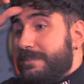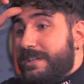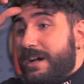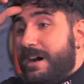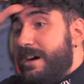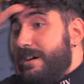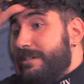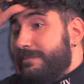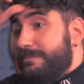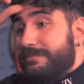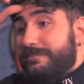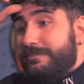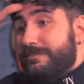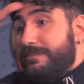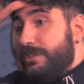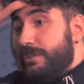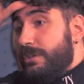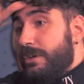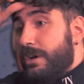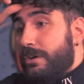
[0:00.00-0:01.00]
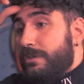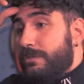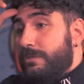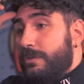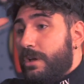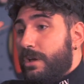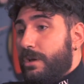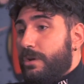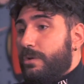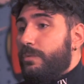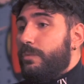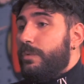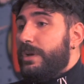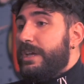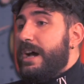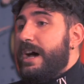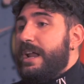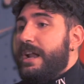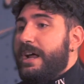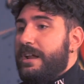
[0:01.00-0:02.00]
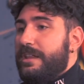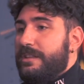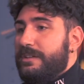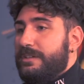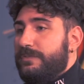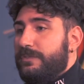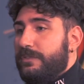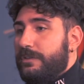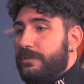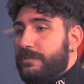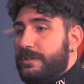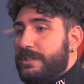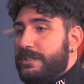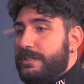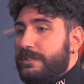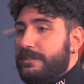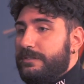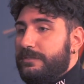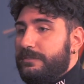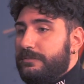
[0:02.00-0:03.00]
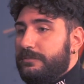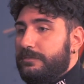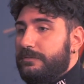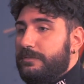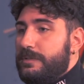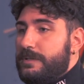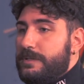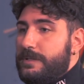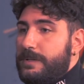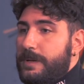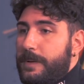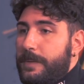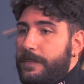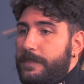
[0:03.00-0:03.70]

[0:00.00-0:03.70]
time, you know, we got out of this for a reason. So